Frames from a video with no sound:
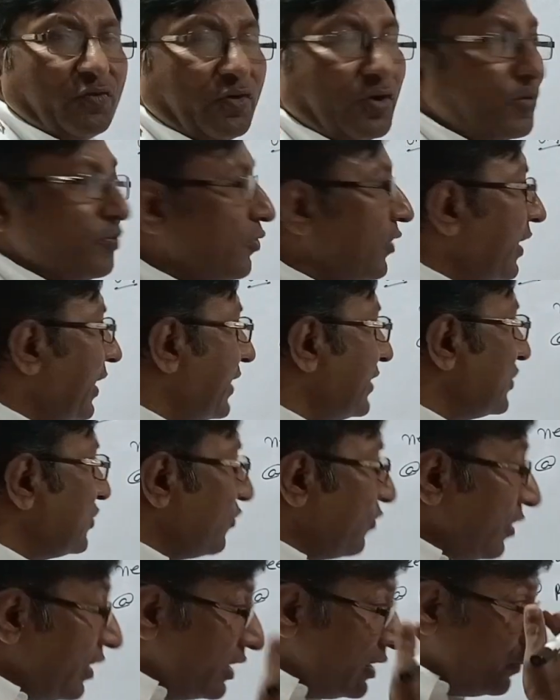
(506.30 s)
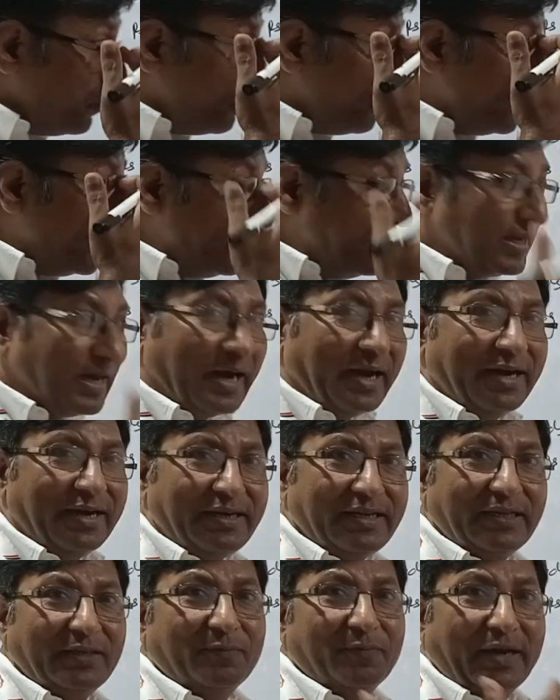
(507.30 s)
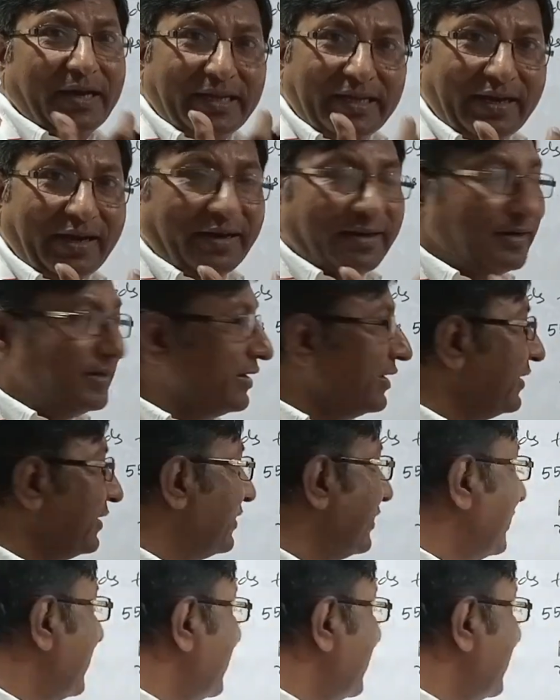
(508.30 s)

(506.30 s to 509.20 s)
formula is what? PRT by 100.